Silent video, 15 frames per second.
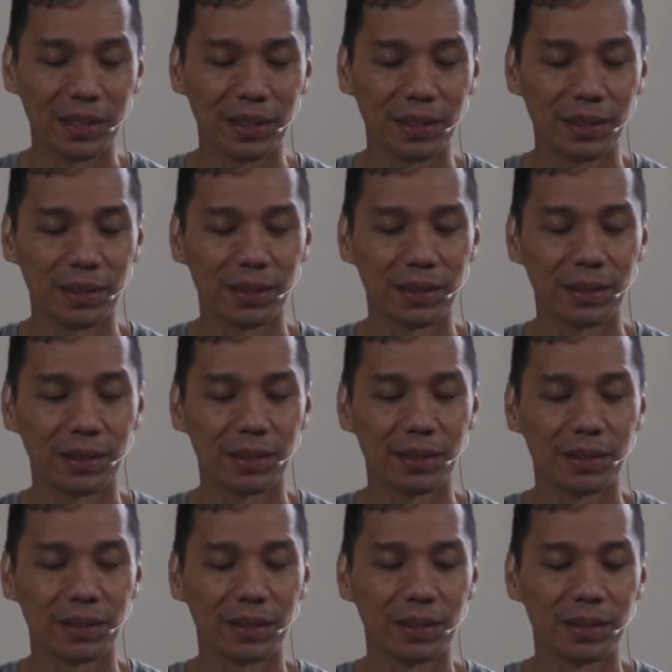
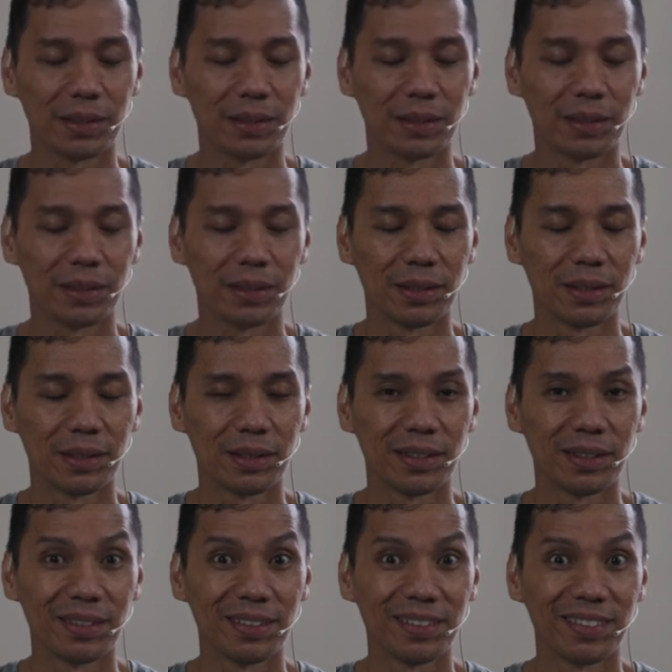
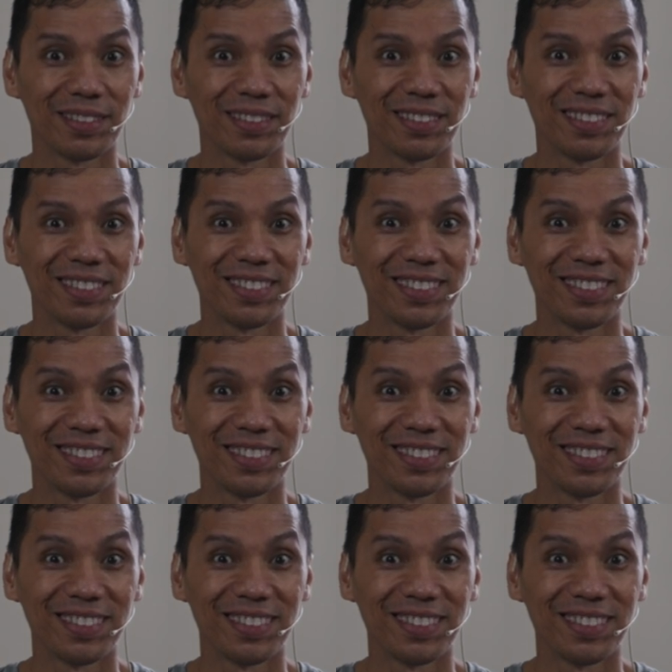Nothing is said.